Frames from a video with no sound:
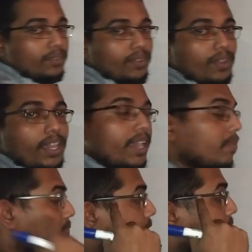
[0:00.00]
Okay,
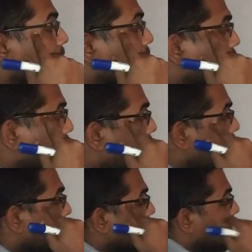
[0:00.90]
so how
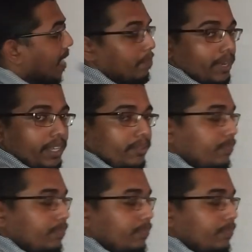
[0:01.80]
it is happening?